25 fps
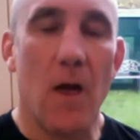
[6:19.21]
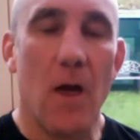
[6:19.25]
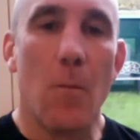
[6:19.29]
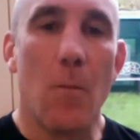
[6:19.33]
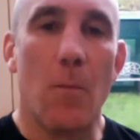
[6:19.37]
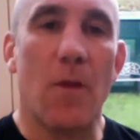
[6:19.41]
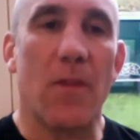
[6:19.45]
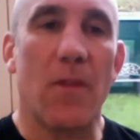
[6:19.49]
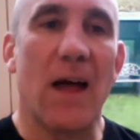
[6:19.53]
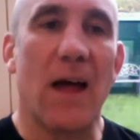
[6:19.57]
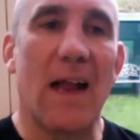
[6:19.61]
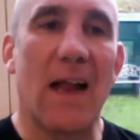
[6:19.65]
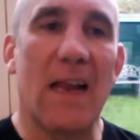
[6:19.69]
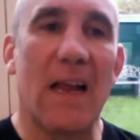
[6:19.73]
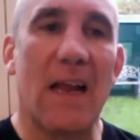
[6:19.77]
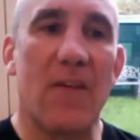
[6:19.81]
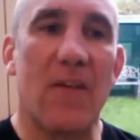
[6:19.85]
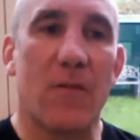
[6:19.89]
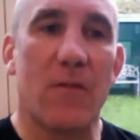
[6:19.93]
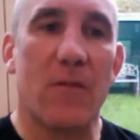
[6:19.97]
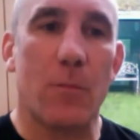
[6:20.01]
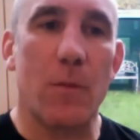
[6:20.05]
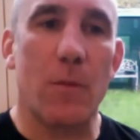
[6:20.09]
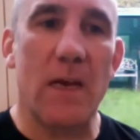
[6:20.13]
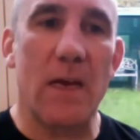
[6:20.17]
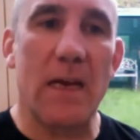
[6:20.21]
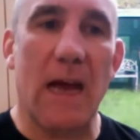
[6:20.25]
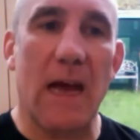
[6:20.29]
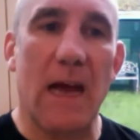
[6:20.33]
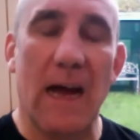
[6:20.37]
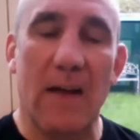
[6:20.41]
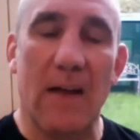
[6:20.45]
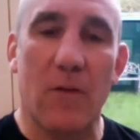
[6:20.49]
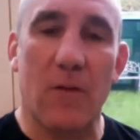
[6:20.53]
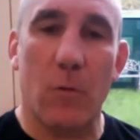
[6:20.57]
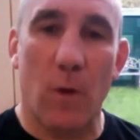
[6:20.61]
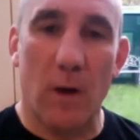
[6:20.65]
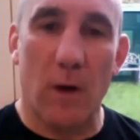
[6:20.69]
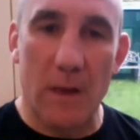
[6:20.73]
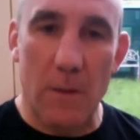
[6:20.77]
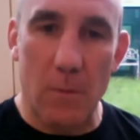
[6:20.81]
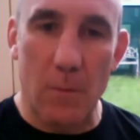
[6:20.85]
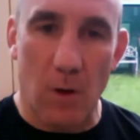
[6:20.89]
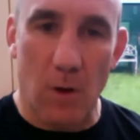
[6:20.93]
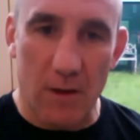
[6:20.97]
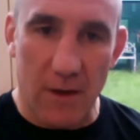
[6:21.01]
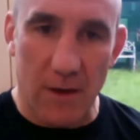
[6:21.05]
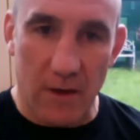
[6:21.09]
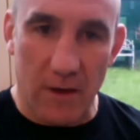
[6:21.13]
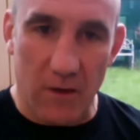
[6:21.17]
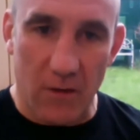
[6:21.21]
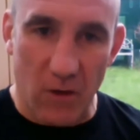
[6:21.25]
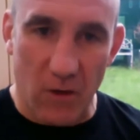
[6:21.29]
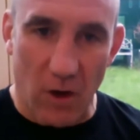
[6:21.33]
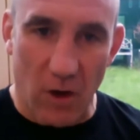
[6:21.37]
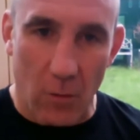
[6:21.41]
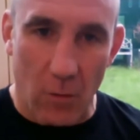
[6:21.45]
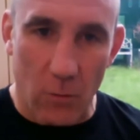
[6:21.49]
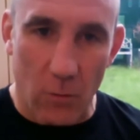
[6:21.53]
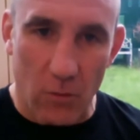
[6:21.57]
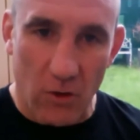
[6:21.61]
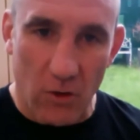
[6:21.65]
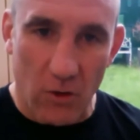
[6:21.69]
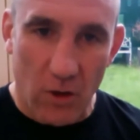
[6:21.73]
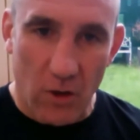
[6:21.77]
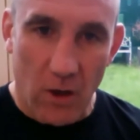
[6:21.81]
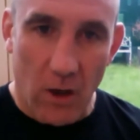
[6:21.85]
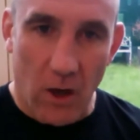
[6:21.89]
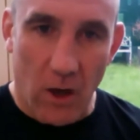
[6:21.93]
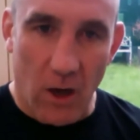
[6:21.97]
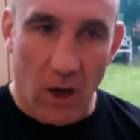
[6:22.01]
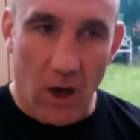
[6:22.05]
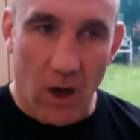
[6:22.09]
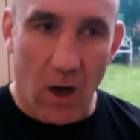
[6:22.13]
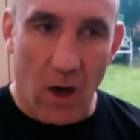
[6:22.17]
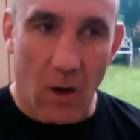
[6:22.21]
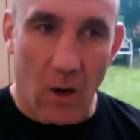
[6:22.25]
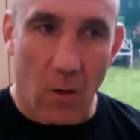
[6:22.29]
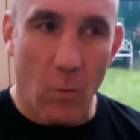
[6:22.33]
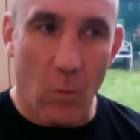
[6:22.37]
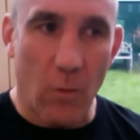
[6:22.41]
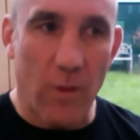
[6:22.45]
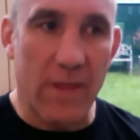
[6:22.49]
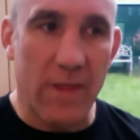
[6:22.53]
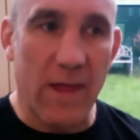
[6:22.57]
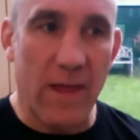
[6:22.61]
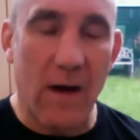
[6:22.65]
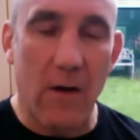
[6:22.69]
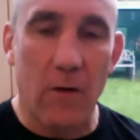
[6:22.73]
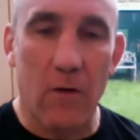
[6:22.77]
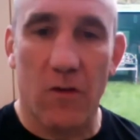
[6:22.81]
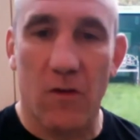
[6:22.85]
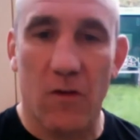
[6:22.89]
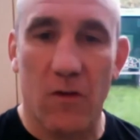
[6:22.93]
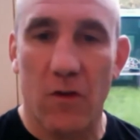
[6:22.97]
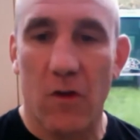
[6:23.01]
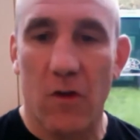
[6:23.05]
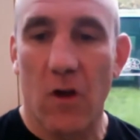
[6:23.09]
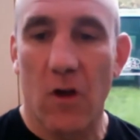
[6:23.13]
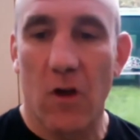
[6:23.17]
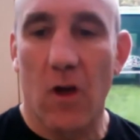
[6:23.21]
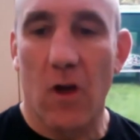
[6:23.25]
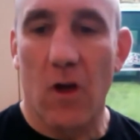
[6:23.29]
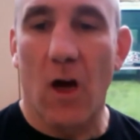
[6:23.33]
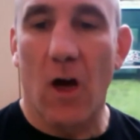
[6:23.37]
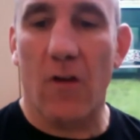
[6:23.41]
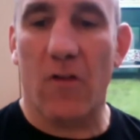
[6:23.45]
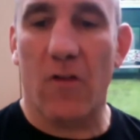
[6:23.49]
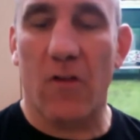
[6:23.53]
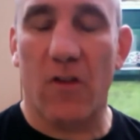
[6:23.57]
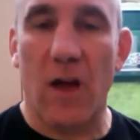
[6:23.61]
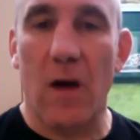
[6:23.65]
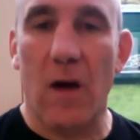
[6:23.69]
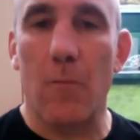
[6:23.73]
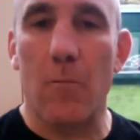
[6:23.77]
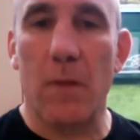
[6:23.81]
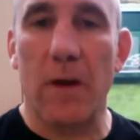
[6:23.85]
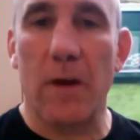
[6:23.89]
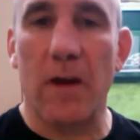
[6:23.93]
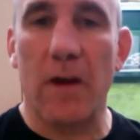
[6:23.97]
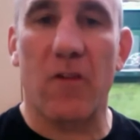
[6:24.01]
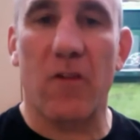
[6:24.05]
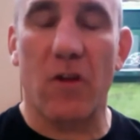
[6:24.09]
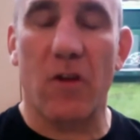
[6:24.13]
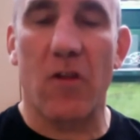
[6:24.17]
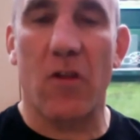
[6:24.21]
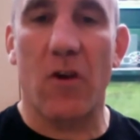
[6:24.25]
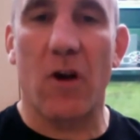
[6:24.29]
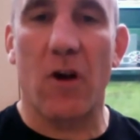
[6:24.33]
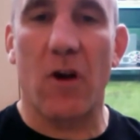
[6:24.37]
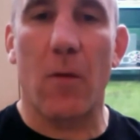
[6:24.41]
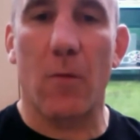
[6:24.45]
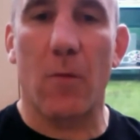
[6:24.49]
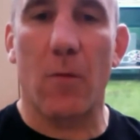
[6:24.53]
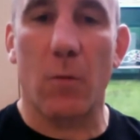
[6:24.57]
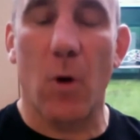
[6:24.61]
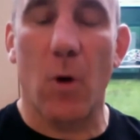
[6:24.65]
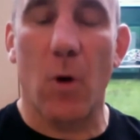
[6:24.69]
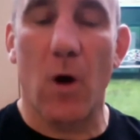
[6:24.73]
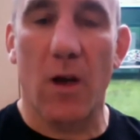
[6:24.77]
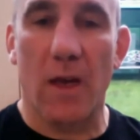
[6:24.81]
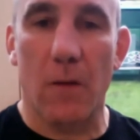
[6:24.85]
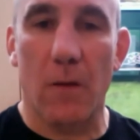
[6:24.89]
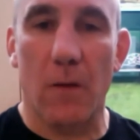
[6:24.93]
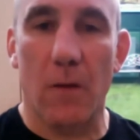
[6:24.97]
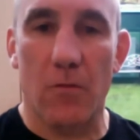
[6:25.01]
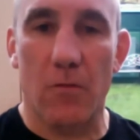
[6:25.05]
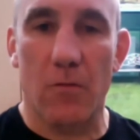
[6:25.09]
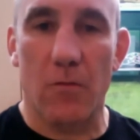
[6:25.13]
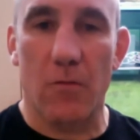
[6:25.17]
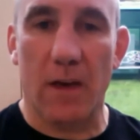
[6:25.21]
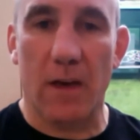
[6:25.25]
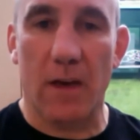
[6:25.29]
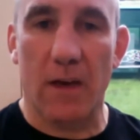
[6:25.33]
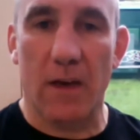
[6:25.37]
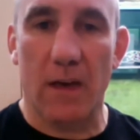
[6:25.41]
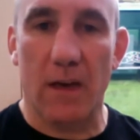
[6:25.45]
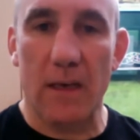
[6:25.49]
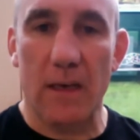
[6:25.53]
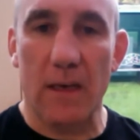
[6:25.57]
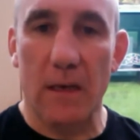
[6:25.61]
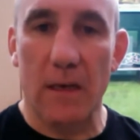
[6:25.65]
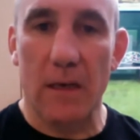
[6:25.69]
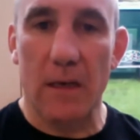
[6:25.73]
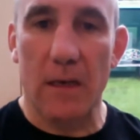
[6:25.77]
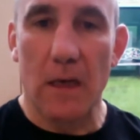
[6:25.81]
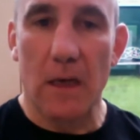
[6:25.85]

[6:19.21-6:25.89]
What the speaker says: But that left me at 21 years old without a sound mixer that I was working with regularly.